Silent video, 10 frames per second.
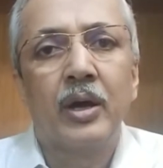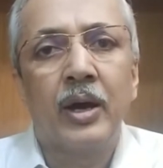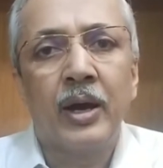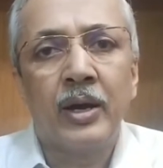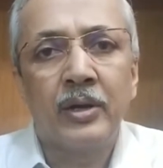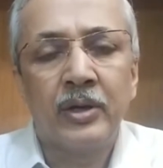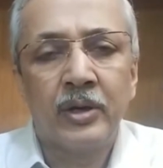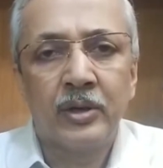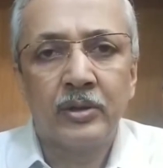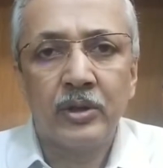and
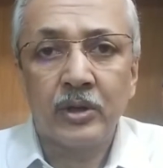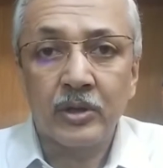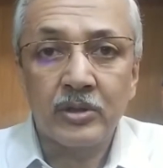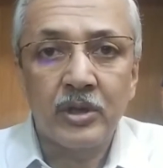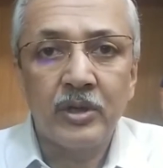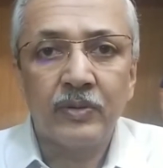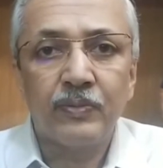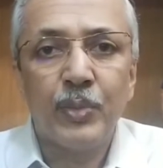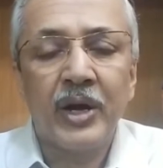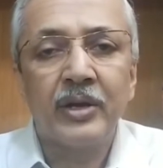the custody
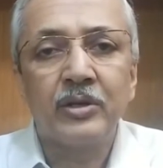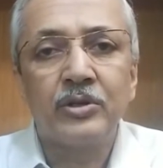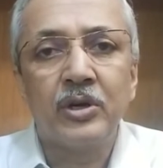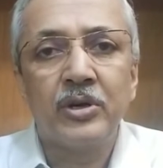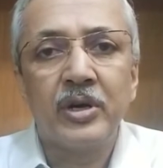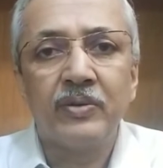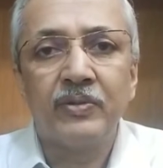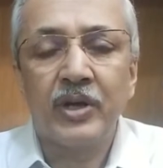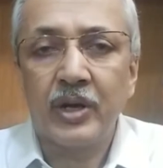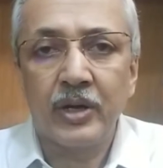of minor children if
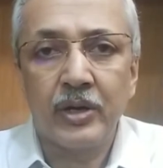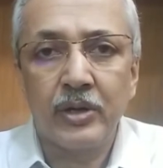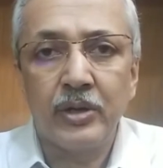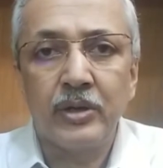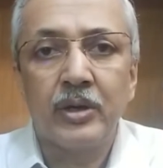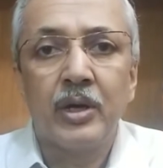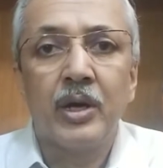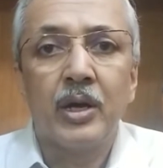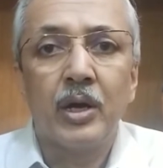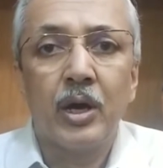there are any,
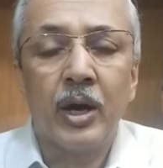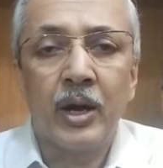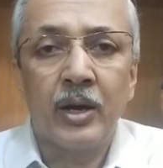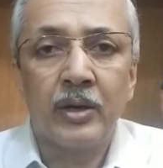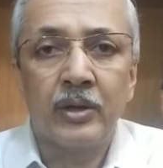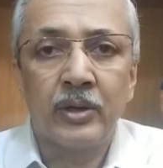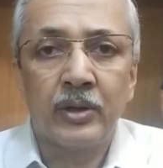and